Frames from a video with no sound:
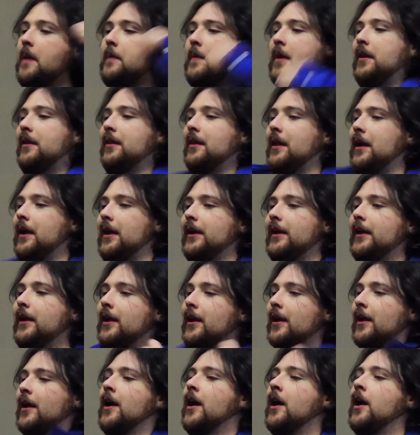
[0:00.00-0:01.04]
I meant
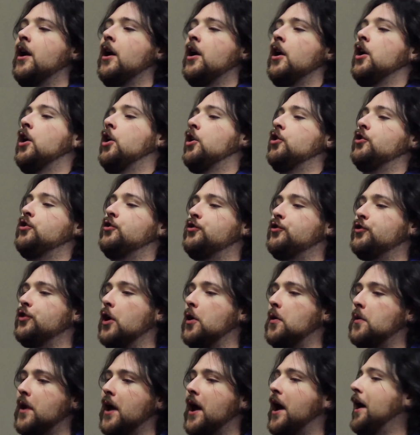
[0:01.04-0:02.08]
like
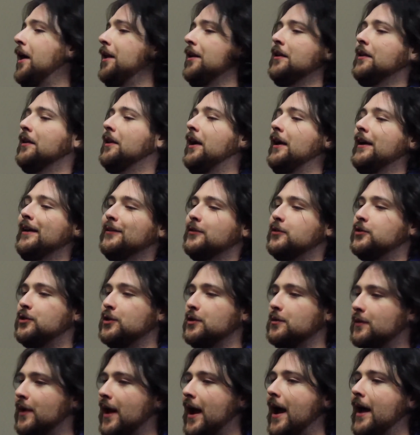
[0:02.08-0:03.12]
donut,
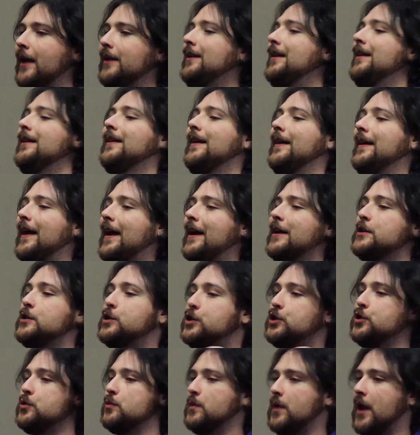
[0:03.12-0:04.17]
like do not, like
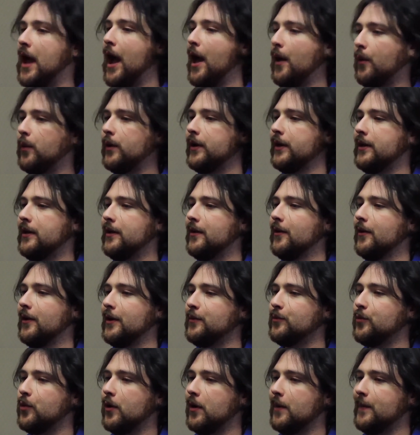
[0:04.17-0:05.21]
I do not want to
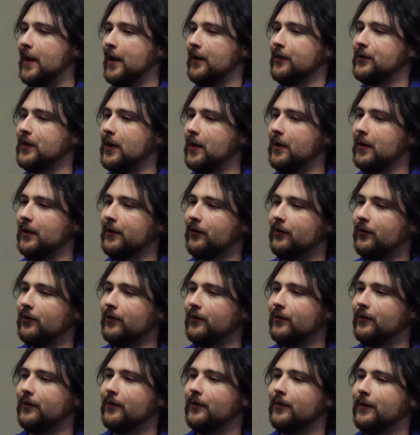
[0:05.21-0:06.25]
hear any more about
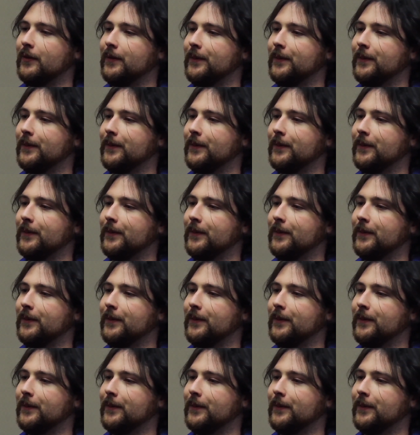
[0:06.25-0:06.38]
donuts.